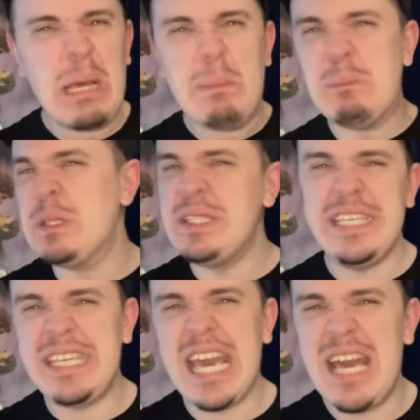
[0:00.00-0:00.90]

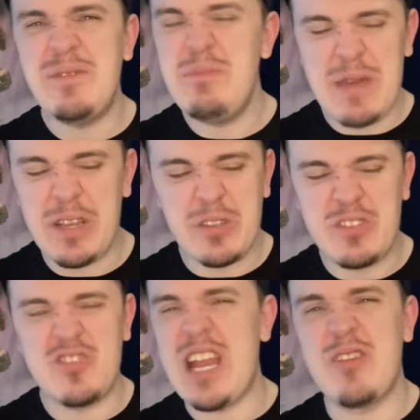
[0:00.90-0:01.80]
bleak, heavy metal
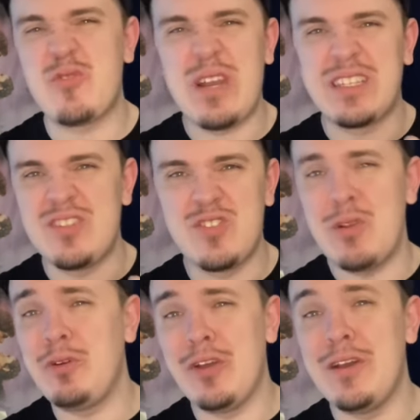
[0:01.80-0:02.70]
soundtrack is
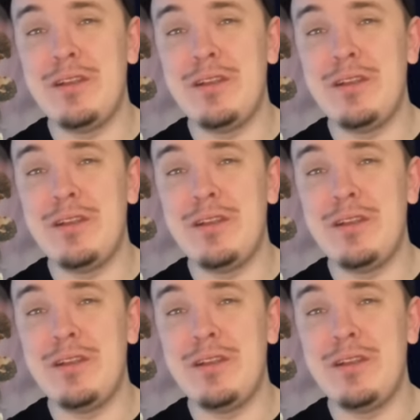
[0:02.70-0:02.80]
so good,